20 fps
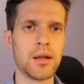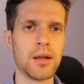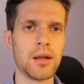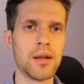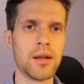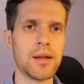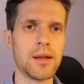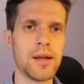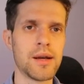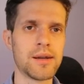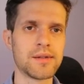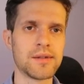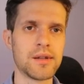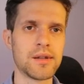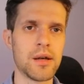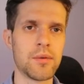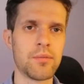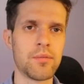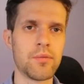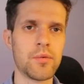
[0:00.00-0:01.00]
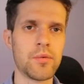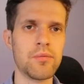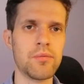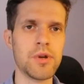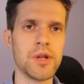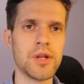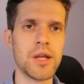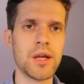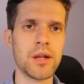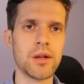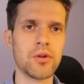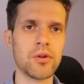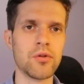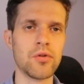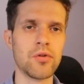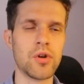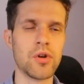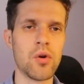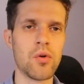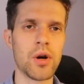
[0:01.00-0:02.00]
the next step would be then to
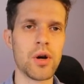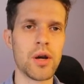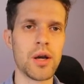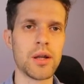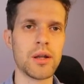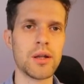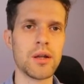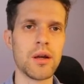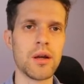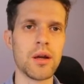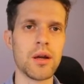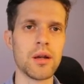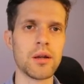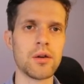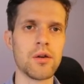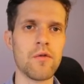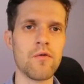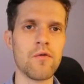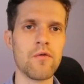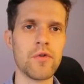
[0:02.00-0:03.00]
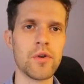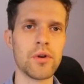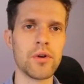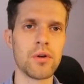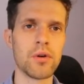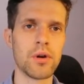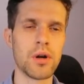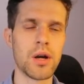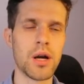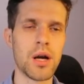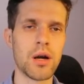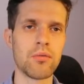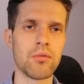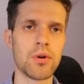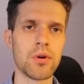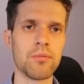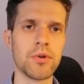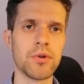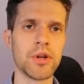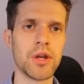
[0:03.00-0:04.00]
go ahead and configure our
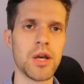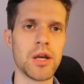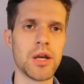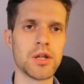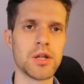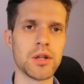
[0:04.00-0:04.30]
application.